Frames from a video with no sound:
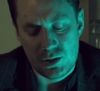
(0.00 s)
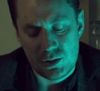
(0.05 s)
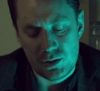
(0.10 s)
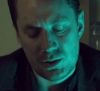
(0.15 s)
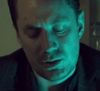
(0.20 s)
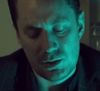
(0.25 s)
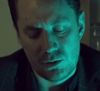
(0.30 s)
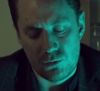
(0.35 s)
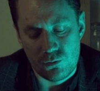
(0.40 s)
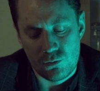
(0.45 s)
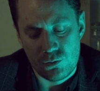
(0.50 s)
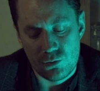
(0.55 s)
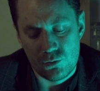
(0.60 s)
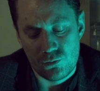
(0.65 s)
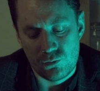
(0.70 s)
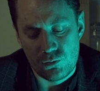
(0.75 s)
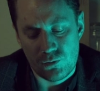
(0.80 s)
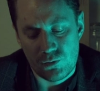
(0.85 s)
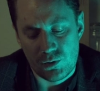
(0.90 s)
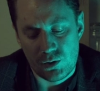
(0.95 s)
hitting the
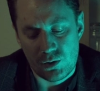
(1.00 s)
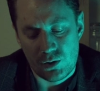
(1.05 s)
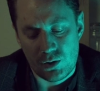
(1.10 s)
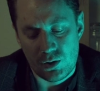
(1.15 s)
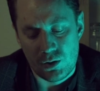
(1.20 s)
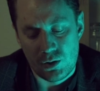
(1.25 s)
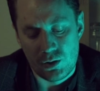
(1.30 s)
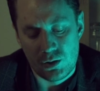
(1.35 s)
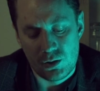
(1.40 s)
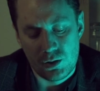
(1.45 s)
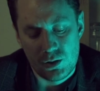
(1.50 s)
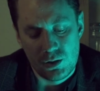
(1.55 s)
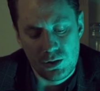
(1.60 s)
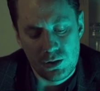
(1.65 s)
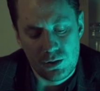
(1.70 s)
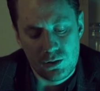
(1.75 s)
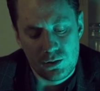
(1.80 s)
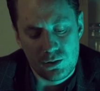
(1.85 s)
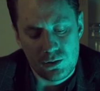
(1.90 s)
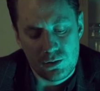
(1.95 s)
roof of the car
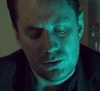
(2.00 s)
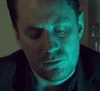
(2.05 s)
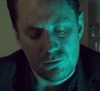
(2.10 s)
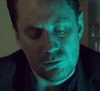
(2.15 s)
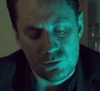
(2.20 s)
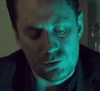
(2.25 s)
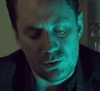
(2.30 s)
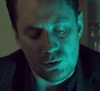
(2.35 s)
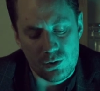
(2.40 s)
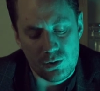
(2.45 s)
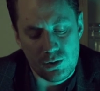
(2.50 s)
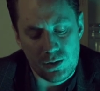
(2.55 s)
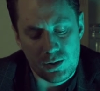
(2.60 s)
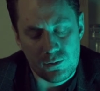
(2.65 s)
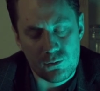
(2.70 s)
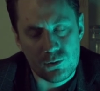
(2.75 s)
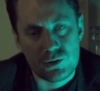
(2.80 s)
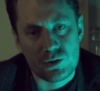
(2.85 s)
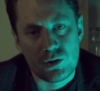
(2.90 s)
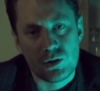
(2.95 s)
was all
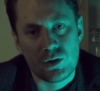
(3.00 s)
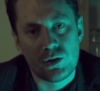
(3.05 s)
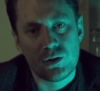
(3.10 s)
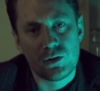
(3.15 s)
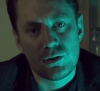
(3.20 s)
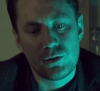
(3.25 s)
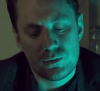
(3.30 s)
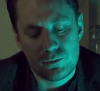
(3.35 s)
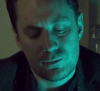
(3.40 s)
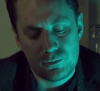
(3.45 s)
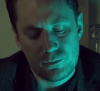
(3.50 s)
that was heard.